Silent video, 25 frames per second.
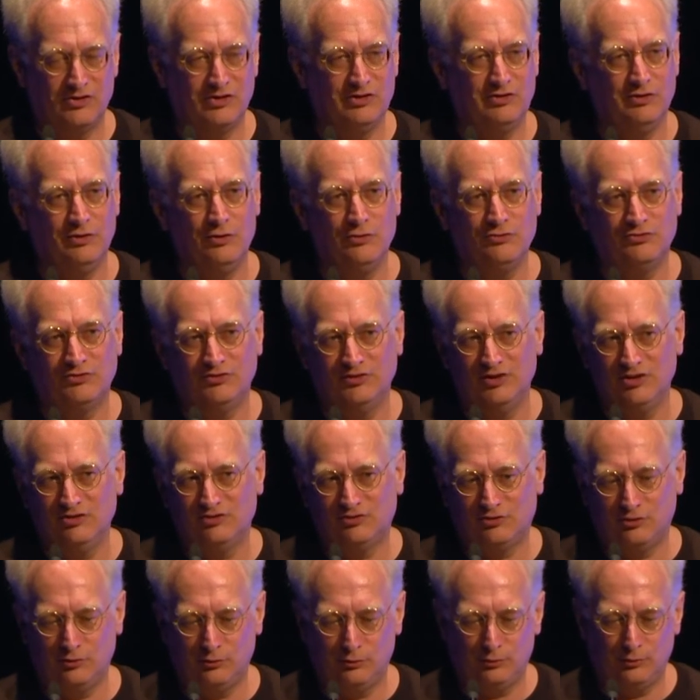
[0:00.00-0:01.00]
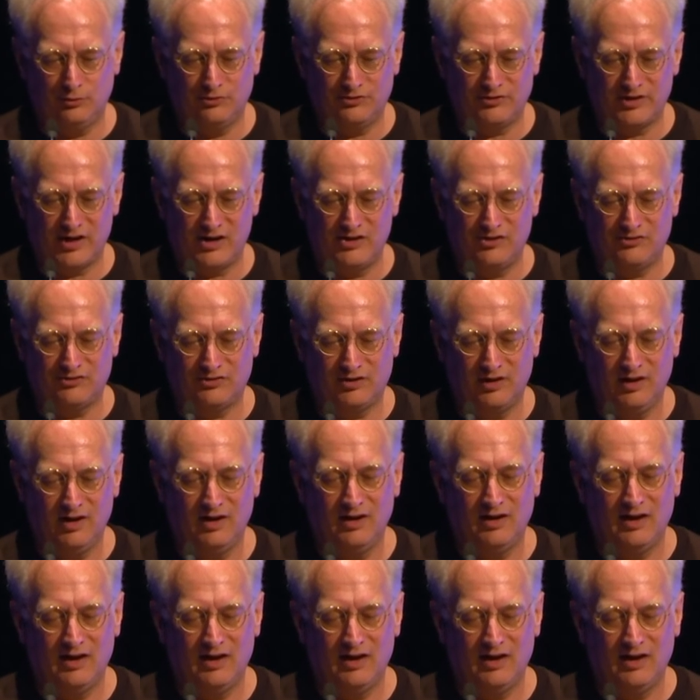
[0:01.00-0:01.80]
are using these tools as